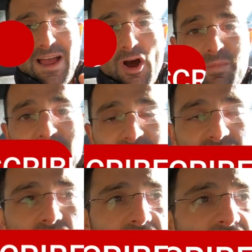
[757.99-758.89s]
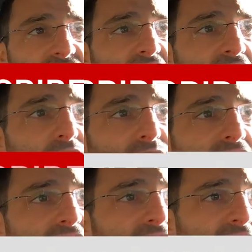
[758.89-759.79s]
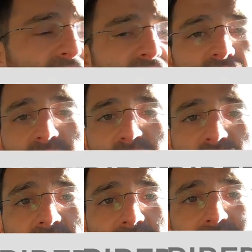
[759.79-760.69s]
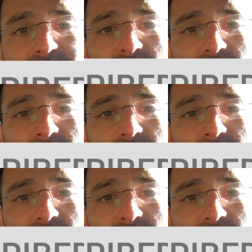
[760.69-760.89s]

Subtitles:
I hope you guys enjoyed this video. Please like, share, subscribe.